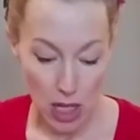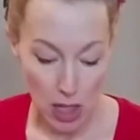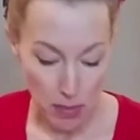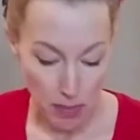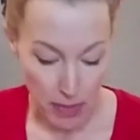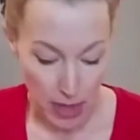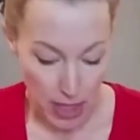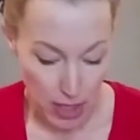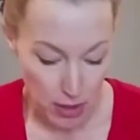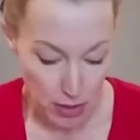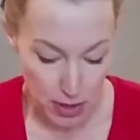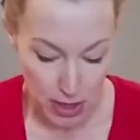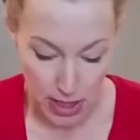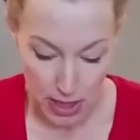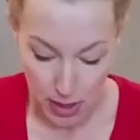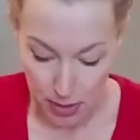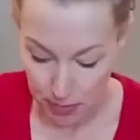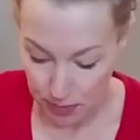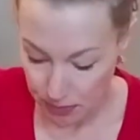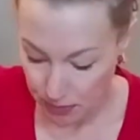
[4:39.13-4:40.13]
Here's a
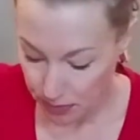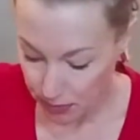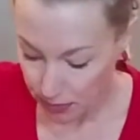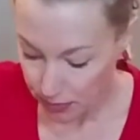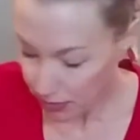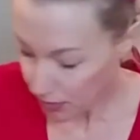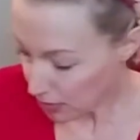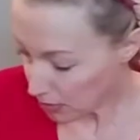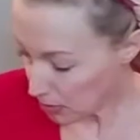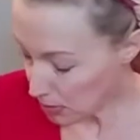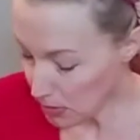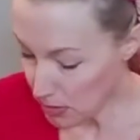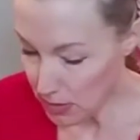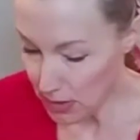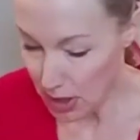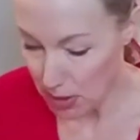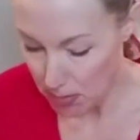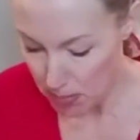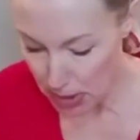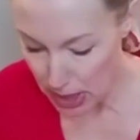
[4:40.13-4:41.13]

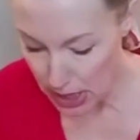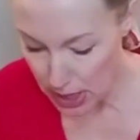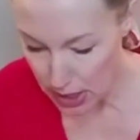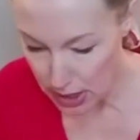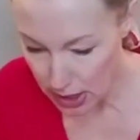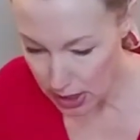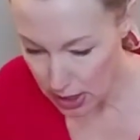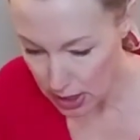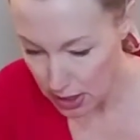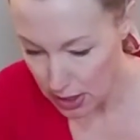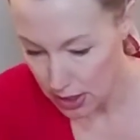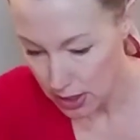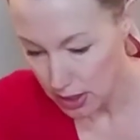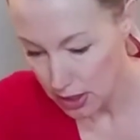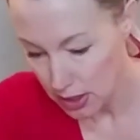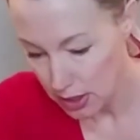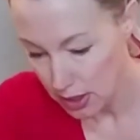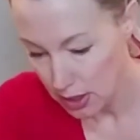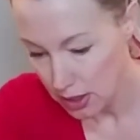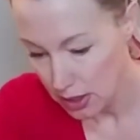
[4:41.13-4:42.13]
big
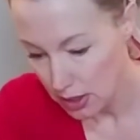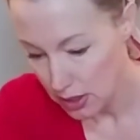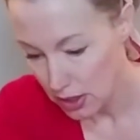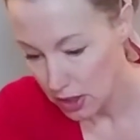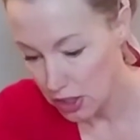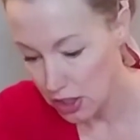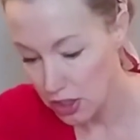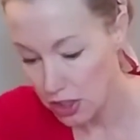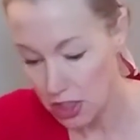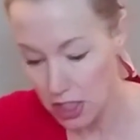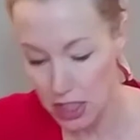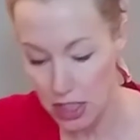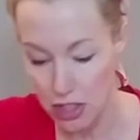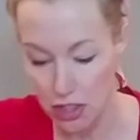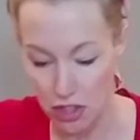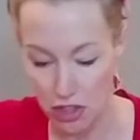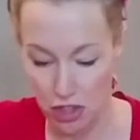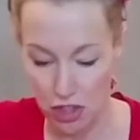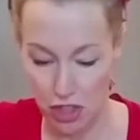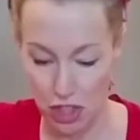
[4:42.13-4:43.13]
cookie
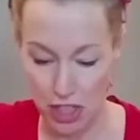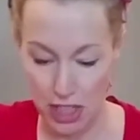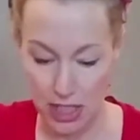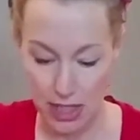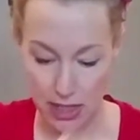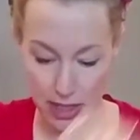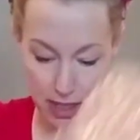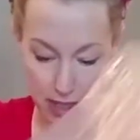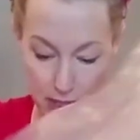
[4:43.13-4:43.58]
sheet.